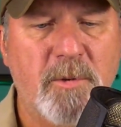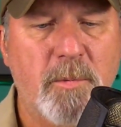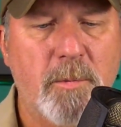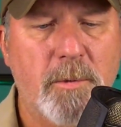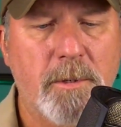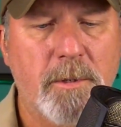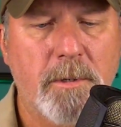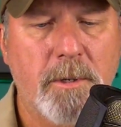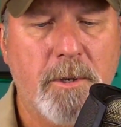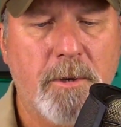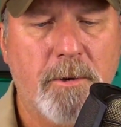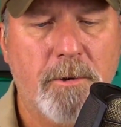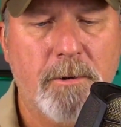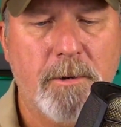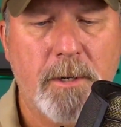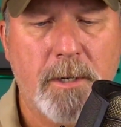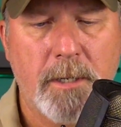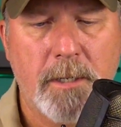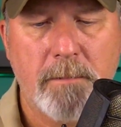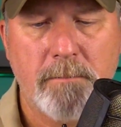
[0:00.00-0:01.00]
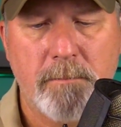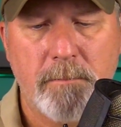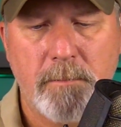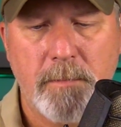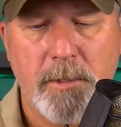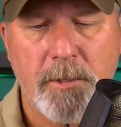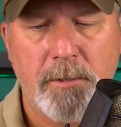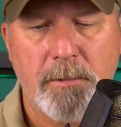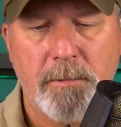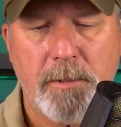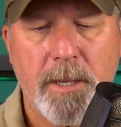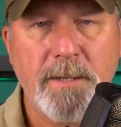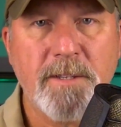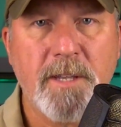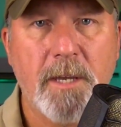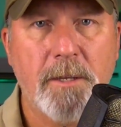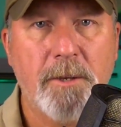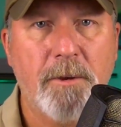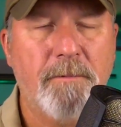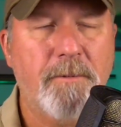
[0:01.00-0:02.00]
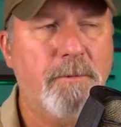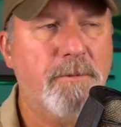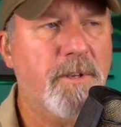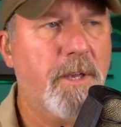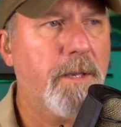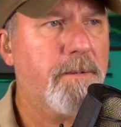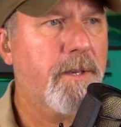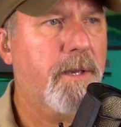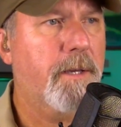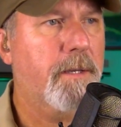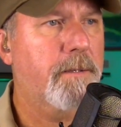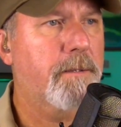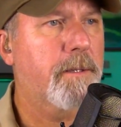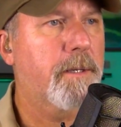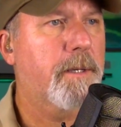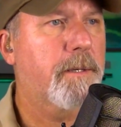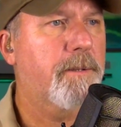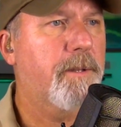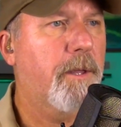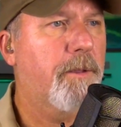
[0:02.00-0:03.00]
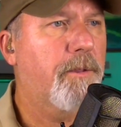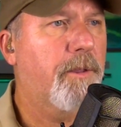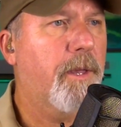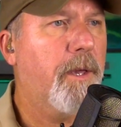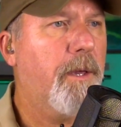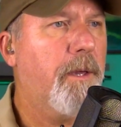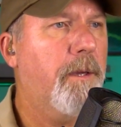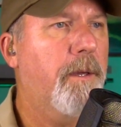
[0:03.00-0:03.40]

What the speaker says: one your guest cut, your first guest cut the other day.